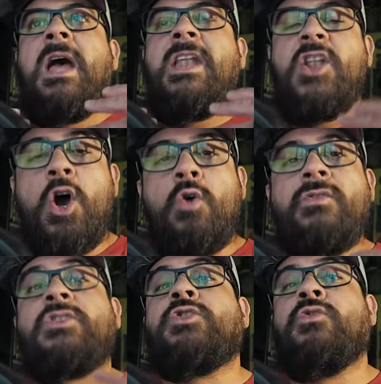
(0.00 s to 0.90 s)
know
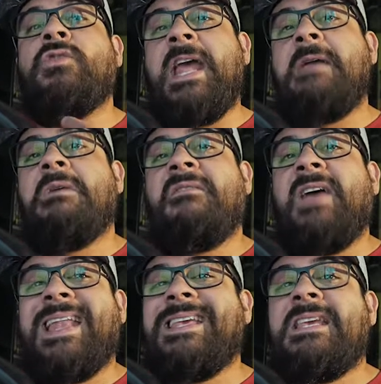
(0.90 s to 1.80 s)
the true name of
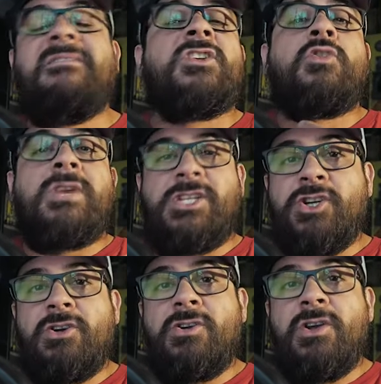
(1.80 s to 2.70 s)
any given
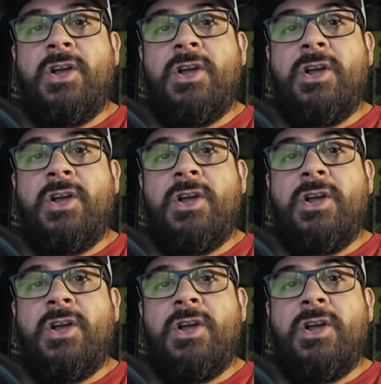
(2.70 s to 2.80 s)
creature,